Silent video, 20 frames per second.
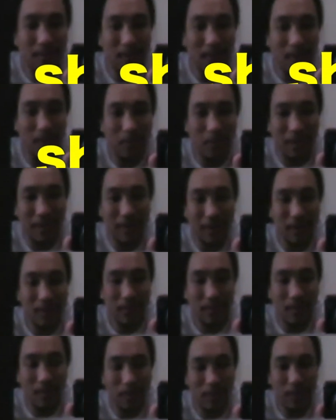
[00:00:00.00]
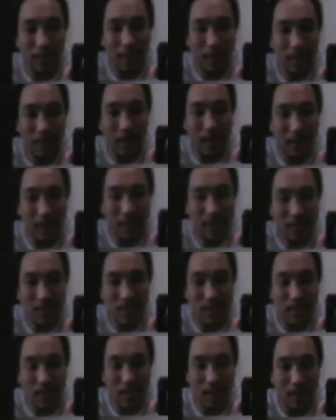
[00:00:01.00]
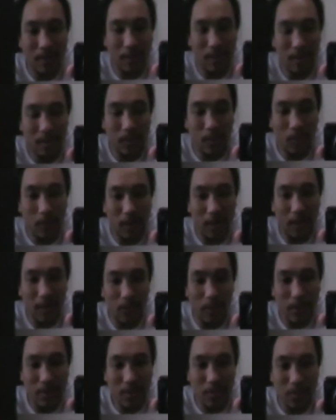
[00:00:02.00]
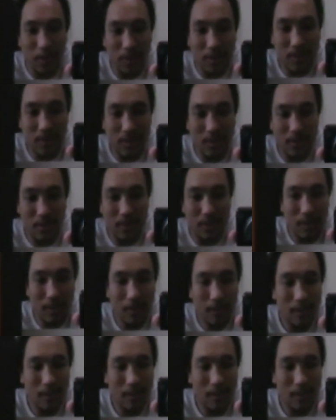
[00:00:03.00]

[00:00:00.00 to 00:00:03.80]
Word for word: Okay, okay. And this yeah. is a what kind of restaurant is this?